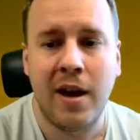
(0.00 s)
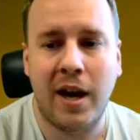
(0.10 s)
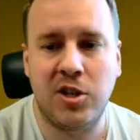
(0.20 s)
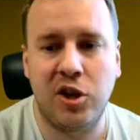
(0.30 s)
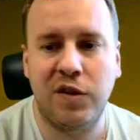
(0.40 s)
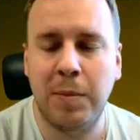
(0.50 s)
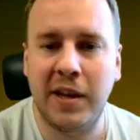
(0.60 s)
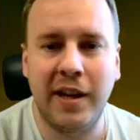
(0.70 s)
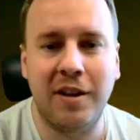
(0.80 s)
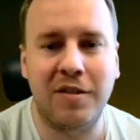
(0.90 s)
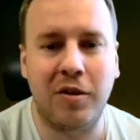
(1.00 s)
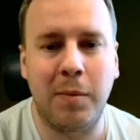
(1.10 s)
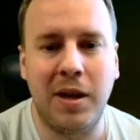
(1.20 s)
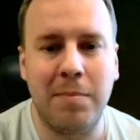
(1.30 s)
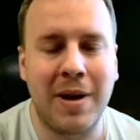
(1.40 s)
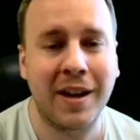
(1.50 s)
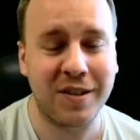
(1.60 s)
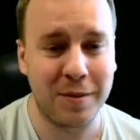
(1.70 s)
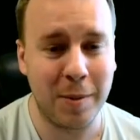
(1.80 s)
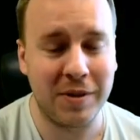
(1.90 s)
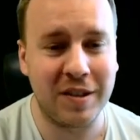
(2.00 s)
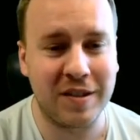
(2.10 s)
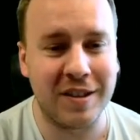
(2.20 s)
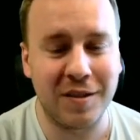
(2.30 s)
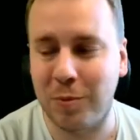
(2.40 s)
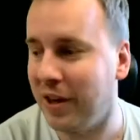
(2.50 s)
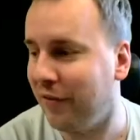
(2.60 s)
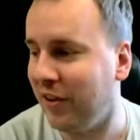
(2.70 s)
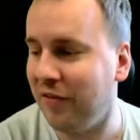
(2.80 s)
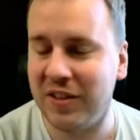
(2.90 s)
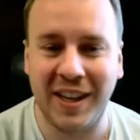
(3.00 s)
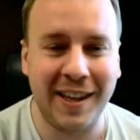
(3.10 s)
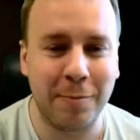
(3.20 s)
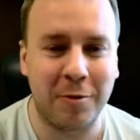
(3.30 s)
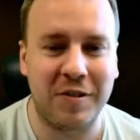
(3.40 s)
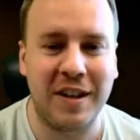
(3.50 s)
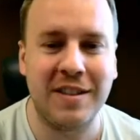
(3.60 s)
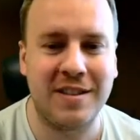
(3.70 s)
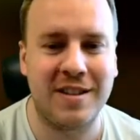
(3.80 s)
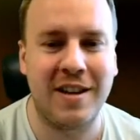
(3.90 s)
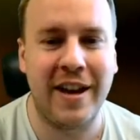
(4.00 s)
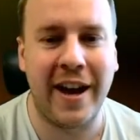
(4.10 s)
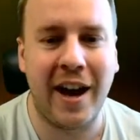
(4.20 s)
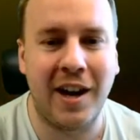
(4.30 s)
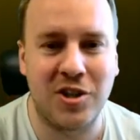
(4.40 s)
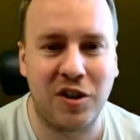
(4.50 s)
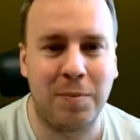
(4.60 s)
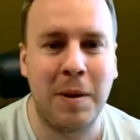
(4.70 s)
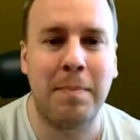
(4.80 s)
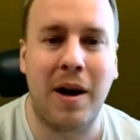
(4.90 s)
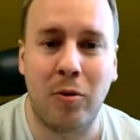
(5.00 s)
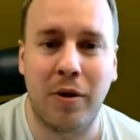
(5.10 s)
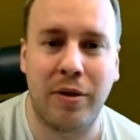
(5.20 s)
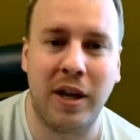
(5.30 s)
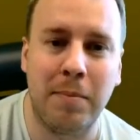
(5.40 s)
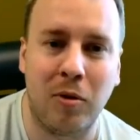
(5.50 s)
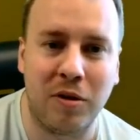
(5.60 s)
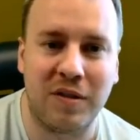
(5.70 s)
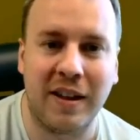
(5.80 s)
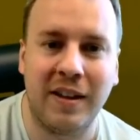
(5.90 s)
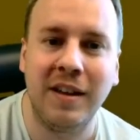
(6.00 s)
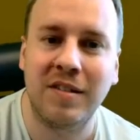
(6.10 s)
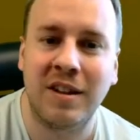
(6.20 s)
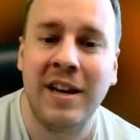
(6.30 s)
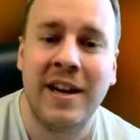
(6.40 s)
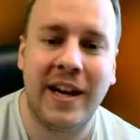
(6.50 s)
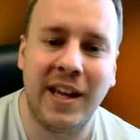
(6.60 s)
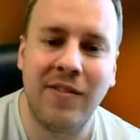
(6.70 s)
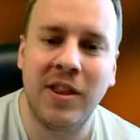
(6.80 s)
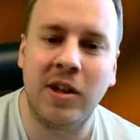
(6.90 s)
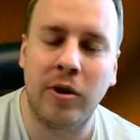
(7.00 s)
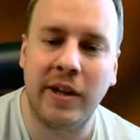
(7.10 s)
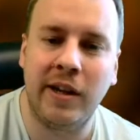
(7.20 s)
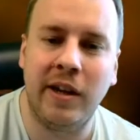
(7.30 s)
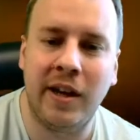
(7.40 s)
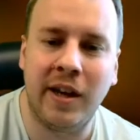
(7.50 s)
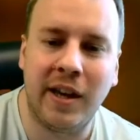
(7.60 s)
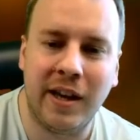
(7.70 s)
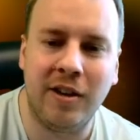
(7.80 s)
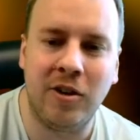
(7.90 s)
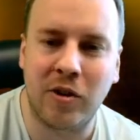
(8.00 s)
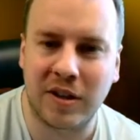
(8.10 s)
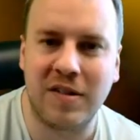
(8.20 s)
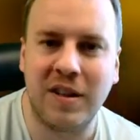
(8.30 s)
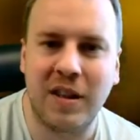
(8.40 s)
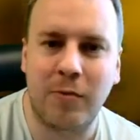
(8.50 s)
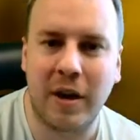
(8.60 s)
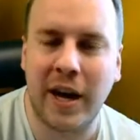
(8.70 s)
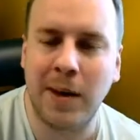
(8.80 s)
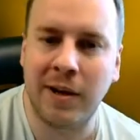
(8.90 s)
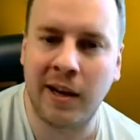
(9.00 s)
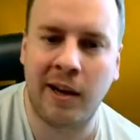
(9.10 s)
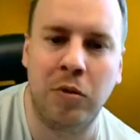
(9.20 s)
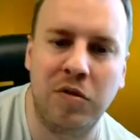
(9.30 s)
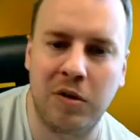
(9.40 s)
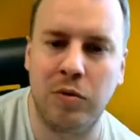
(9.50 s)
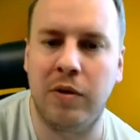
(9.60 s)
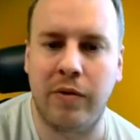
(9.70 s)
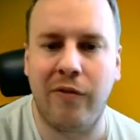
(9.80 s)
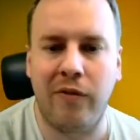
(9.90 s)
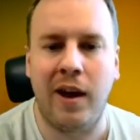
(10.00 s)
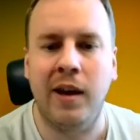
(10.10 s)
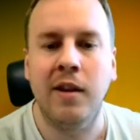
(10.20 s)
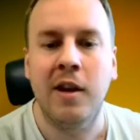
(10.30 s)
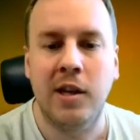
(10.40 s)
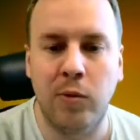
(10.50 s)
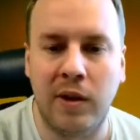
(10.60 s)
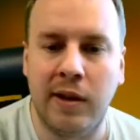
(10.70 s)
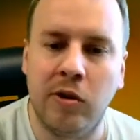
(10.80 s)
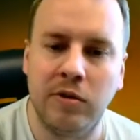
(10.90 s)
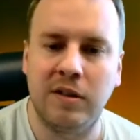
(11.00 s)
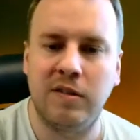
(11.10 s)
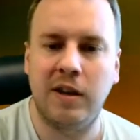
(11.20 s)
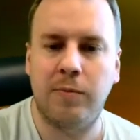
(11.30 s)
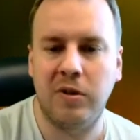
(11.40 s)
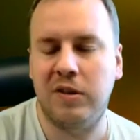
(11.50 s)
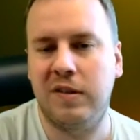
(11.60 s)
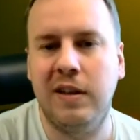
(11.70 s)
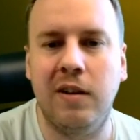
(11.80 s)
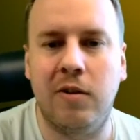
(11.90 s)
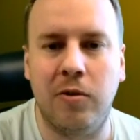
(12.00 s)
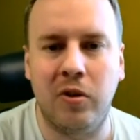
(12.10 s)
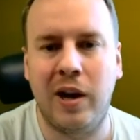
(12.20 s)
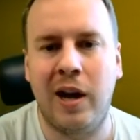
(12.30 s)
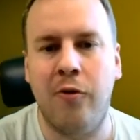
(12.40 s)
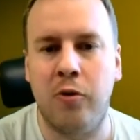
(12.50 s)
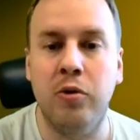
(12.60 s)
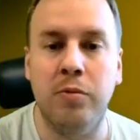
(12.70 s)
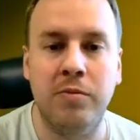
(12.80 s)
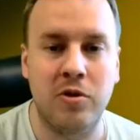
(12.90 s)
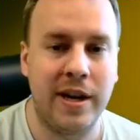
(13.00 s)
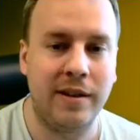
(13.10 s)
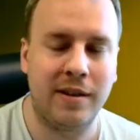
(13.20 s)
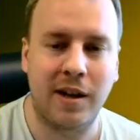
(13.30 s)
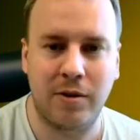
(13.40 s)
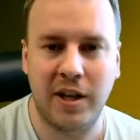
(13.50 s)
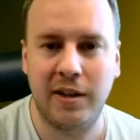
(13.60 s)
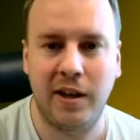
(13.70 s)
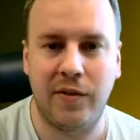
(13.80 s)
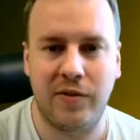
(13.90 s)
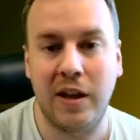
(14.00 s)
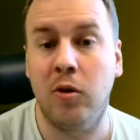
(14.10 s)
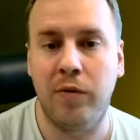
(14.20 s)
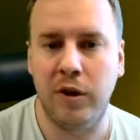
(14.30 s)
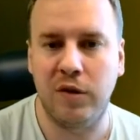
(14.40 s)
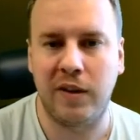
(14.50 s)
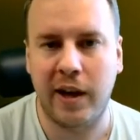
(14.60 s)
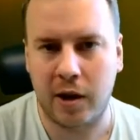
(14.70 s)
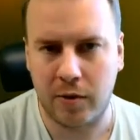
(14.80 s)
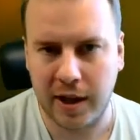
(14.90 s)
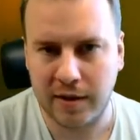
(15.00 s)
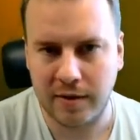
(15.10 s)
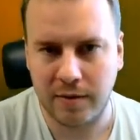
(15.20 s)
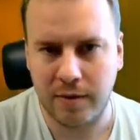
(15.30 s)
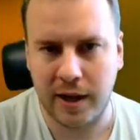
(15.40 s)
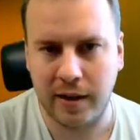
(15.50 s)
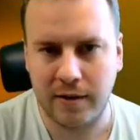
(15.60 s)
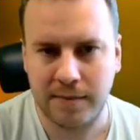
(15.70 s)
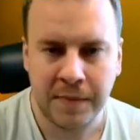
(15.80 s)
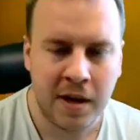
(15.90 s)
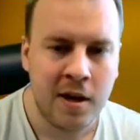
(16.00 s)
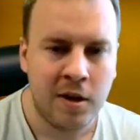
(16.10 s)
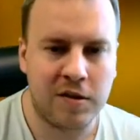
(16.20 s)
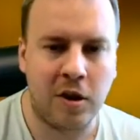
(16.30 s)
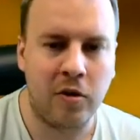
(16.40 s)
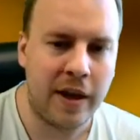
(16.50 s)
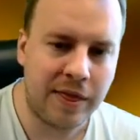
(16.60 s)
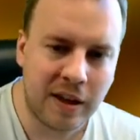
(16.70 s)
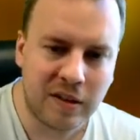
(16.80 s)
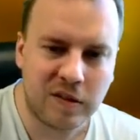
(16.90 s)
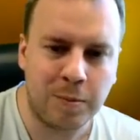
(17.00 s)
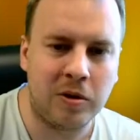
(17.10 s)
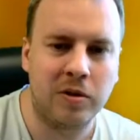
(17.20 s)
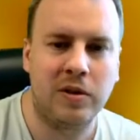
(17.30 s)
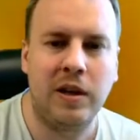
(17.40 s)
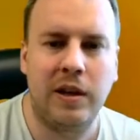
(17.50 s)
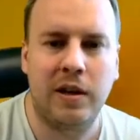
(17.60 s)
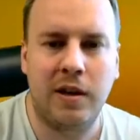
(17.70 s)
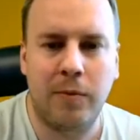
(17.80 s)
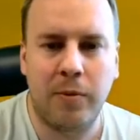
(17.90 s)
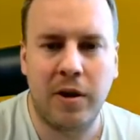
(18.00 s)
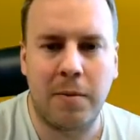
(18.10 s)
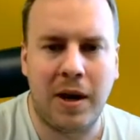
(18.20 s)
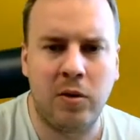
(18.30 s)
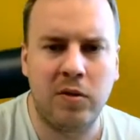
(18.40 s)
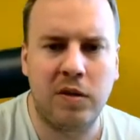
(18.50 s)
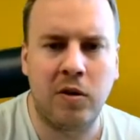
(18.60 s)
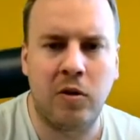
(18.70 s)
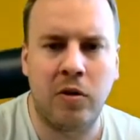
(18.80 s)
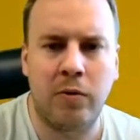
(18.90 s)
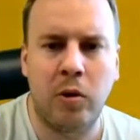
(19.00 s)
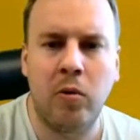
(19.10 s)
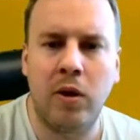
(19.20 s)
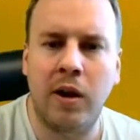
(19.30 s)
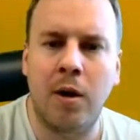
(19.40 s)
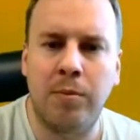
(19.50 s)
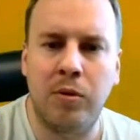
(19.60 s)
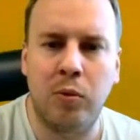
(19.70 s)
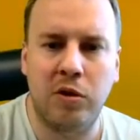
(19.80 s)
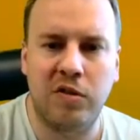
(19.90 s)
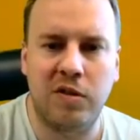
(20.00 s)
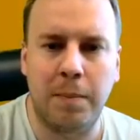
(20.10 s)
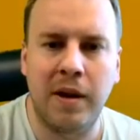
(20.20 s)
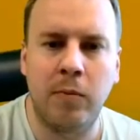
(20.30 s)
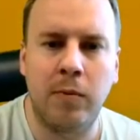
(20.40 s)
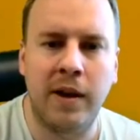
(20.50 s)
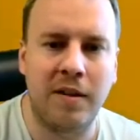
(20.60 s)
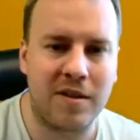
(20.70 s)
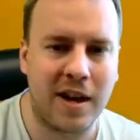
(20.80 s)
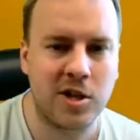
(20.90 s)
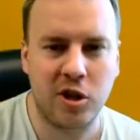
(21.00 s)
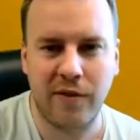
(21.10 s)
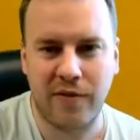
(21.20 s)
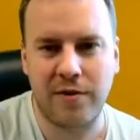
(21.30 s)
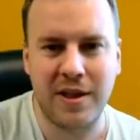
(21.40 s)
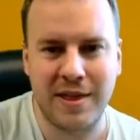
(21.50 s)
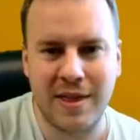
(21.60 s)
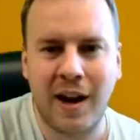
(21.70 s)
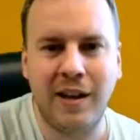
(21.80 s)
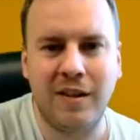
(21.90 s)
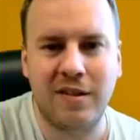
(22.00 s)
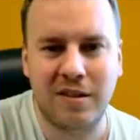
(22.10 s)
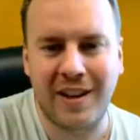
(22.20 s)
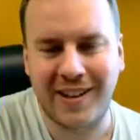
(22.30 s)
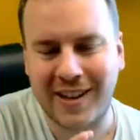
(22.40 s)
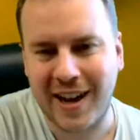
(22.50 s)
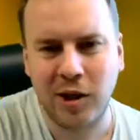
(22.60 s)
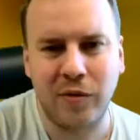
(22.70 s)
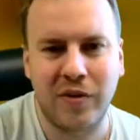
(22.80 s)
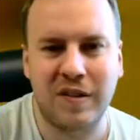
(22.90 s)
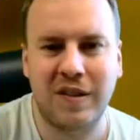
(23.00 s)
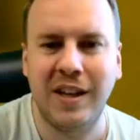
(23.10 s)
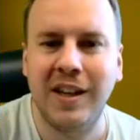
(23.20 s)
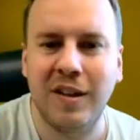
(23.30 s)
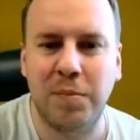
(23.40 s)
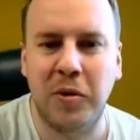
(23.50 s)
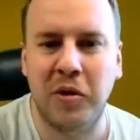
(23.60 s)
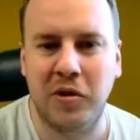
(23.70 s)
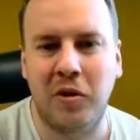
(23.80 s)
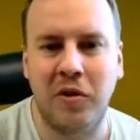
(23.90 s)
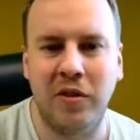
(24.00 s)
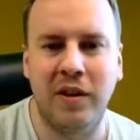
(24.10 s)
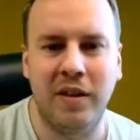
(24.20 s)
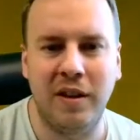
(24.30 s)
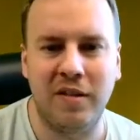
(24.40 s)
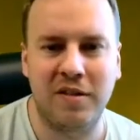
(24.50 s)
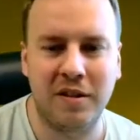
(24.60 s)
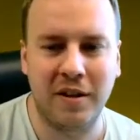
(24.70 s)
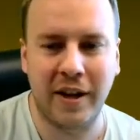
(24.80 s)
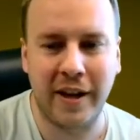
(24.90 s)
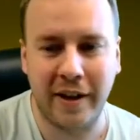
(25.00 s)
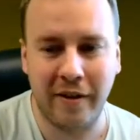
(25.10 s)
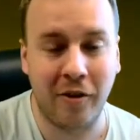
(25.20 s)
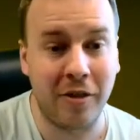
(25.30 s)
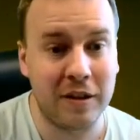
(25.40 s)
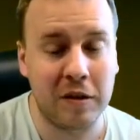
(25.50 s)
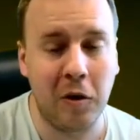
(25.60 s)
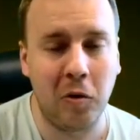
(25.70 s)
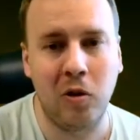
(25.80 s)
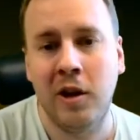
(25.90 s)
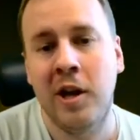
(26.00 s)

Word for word: Adjustment here is going to be maximum distance with a 15% uh, adjustment power 3 ball settings. And even though it, it, you can see that we're aiming close to the rough line, you will notice that we're still going to have room to hit a great left and obviously a great right. So, and this spot here that we are bouncing on and rolling up towards the pin with is actually a very nice and kind of a sticky spot on this uh, on this hole,